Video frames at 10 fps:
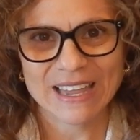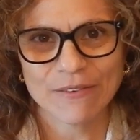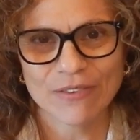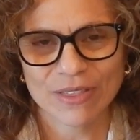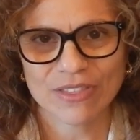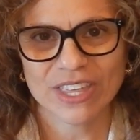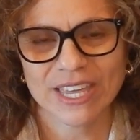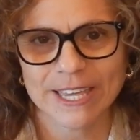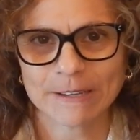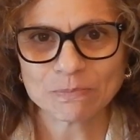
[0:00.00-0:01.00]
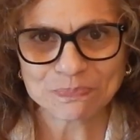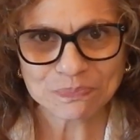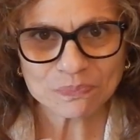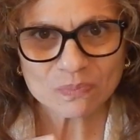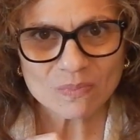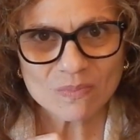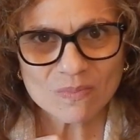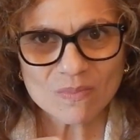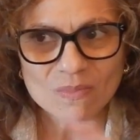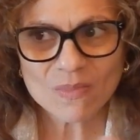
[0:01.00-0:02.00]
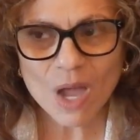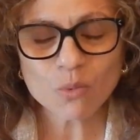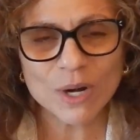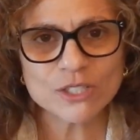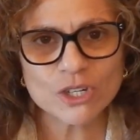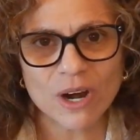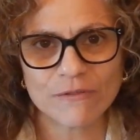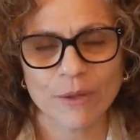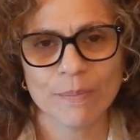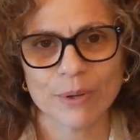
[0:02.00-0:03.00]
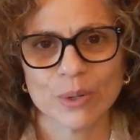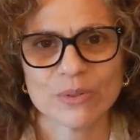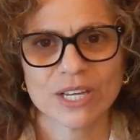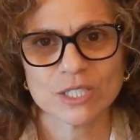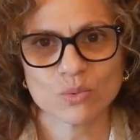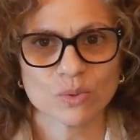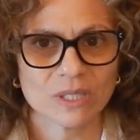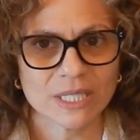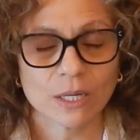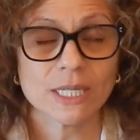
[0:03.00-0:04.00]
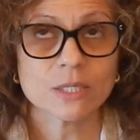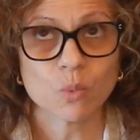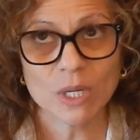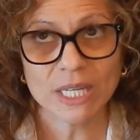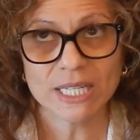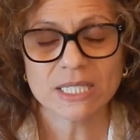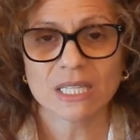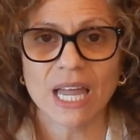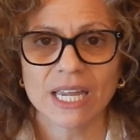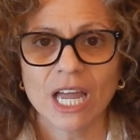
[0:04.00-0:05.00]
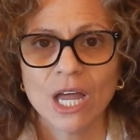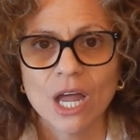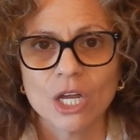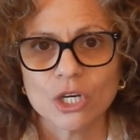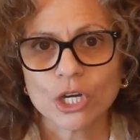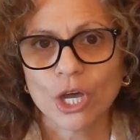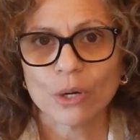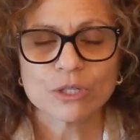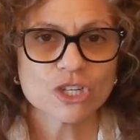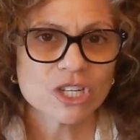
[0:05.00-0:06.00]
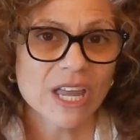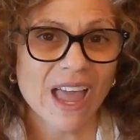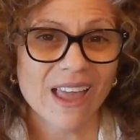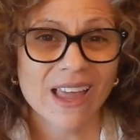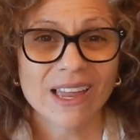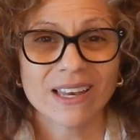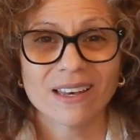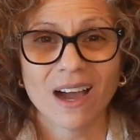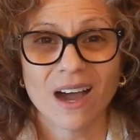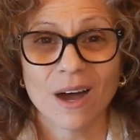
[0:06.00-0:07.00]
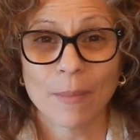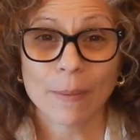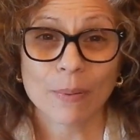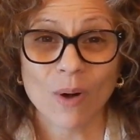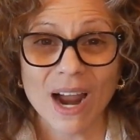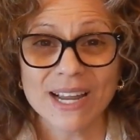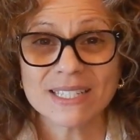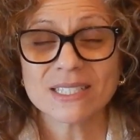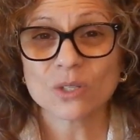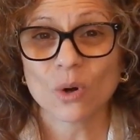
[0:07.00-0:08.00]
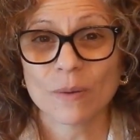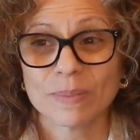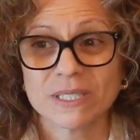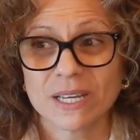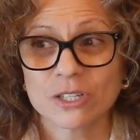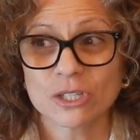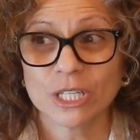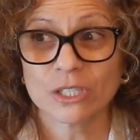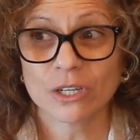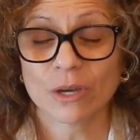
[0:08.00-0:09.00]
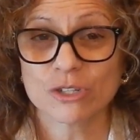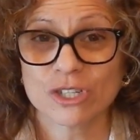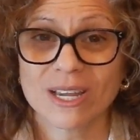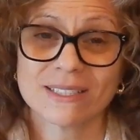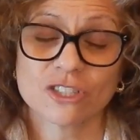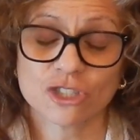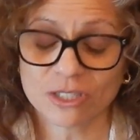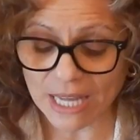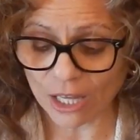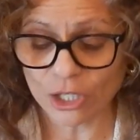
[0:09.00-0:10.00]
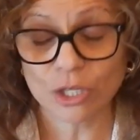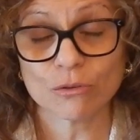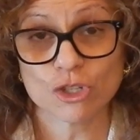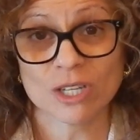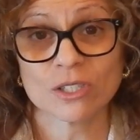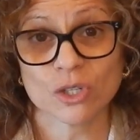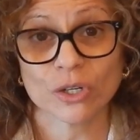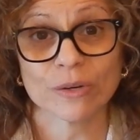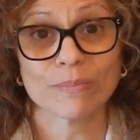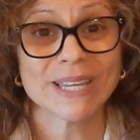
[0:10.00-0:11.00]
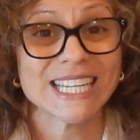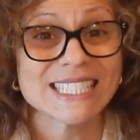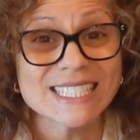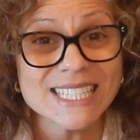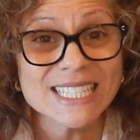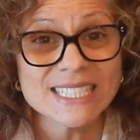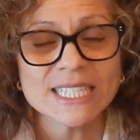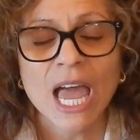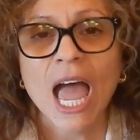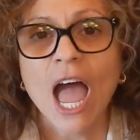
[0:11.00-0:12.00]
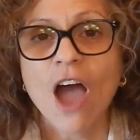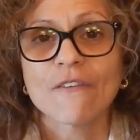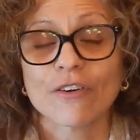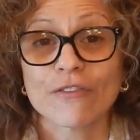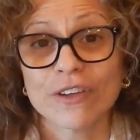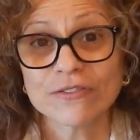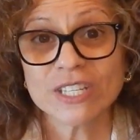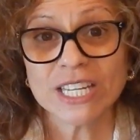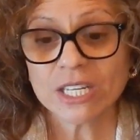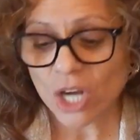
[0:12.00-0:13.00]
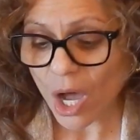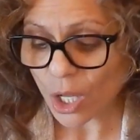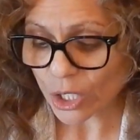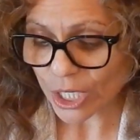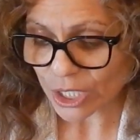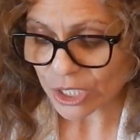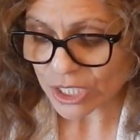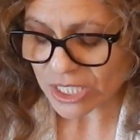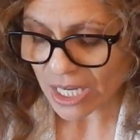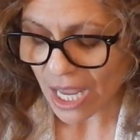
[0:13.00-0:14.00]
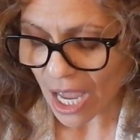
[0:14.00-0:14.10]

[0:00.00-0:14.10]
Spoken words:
if the renter of the booth is willing to like negotiate a price, or potentially negotiate selling you just certain pieces. For $15,